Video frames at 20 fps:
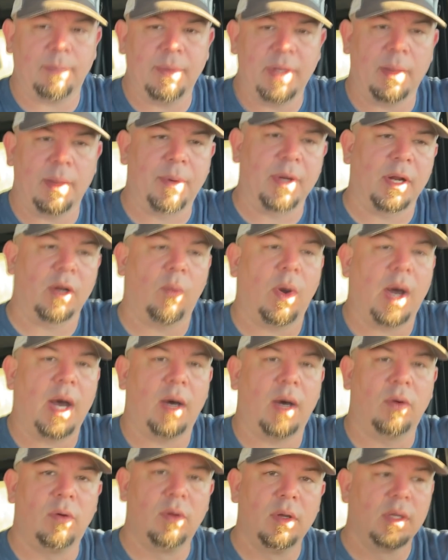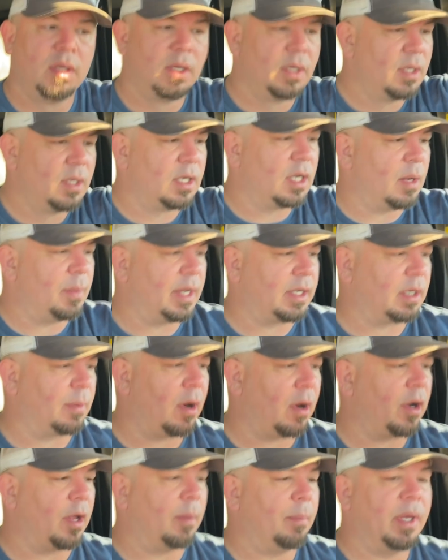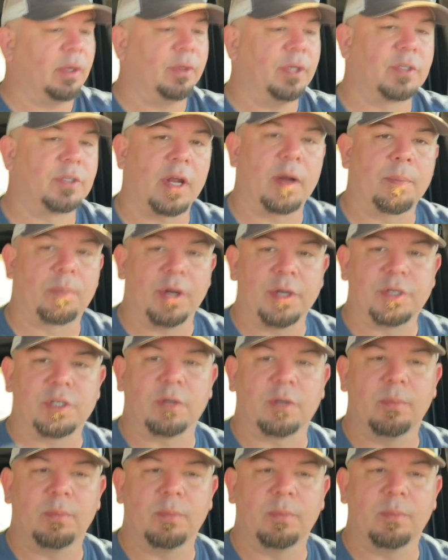up here in a while. I'm gonna have to hurry and build this air pressure